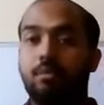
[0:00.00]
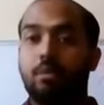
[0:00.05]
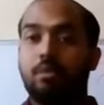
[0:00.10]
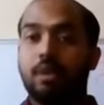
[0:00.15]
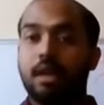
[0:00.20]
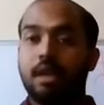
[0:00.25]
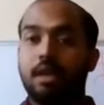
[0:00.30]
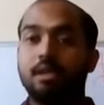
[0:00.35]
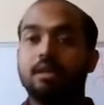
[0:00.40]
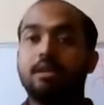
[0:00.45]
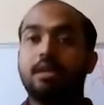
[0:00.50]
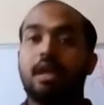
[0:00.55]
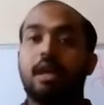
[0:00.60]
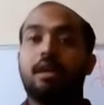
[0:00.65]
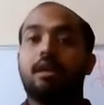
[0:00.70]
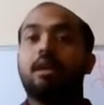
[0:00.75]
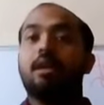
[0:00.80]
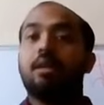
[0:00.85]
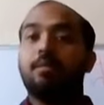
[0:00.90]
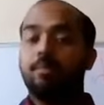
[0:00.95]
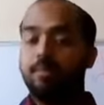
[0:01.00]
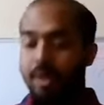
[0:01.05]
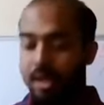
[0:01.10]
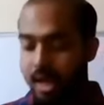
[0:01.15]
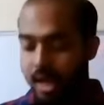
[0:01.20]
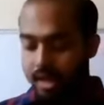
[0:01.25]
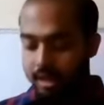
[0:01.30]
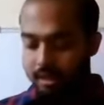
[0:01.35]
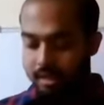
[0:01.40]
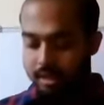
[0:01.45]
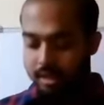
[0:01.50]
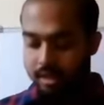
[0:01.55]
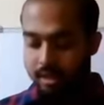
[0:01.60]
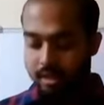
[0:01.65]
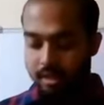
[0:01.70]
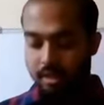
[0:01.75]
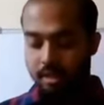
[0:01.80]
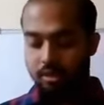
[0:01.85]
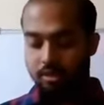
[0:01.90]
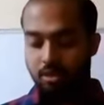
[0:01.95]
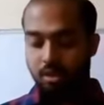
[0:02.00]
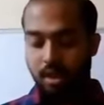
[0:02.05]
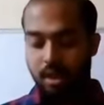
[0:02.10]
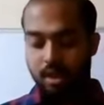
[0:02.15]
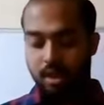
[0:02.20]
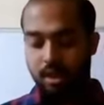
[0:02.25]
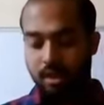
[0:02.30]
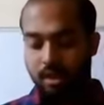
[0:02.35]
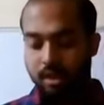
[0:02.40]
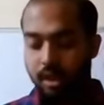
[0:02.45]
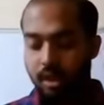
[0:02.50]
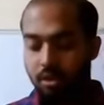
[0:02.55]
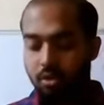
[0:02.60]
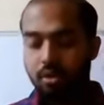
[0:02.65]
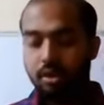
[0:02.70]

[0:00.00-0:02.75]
properties like pH, soil electrical